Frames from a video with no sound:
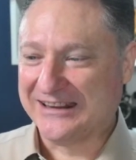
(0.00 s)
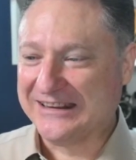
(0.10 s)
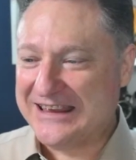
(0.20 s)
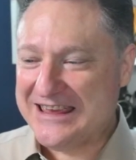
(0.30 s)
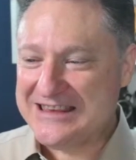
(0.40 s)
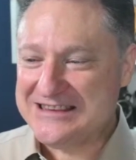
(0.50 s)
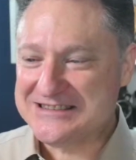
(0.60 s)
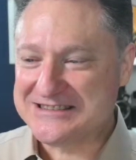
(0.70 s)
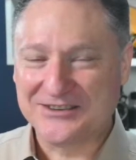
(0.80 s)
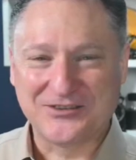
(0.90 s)

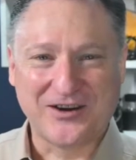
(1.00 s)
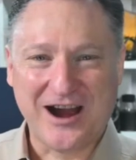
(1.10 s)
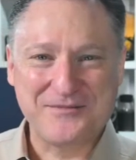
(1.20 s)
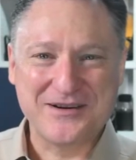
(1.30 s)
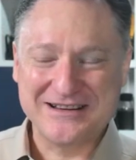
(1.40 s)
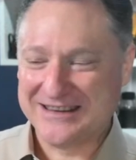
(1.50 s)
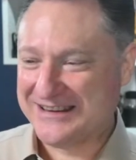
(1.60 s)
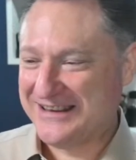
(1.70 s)
Liz, Robert.